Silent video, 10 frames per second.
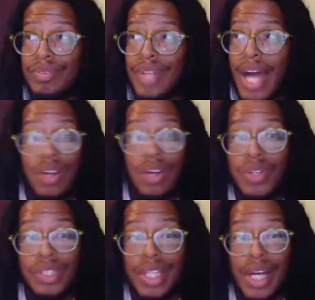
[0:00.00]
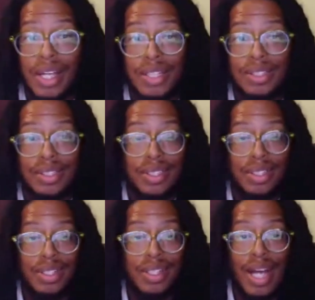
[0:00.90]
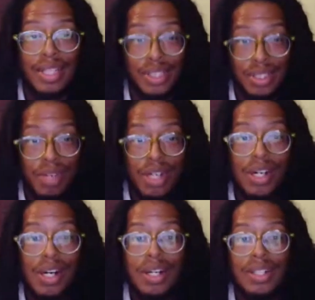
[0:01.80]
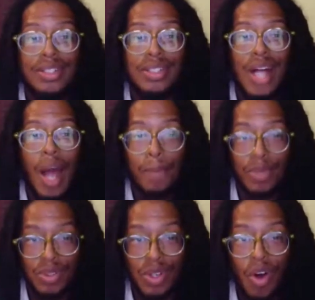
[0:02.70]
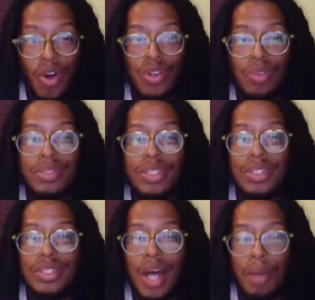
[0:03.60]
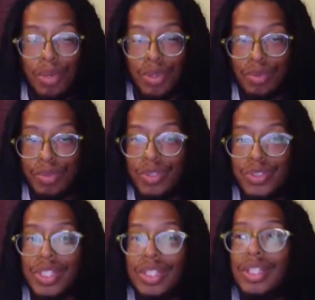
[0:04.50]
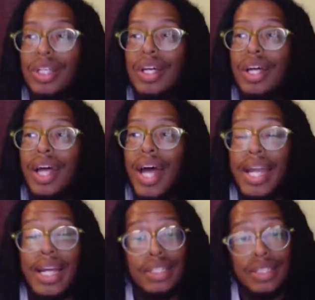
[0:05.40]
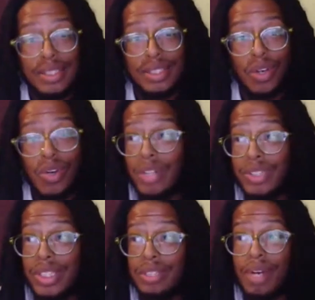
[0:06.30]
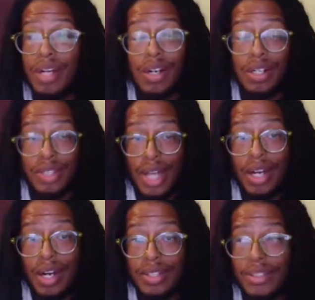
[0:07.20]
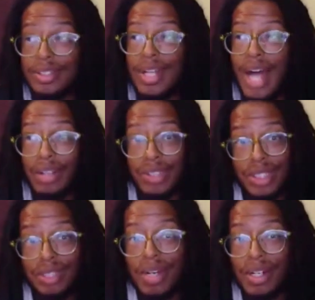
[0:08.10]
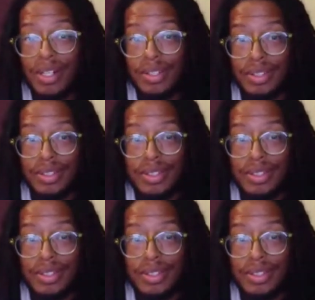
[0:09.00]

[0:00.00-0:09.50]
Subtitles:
I don't go inside. I sit in my car, I put on an audiobook, put on music, and or I'll sit in my garden. I garden. I'll sit in my garden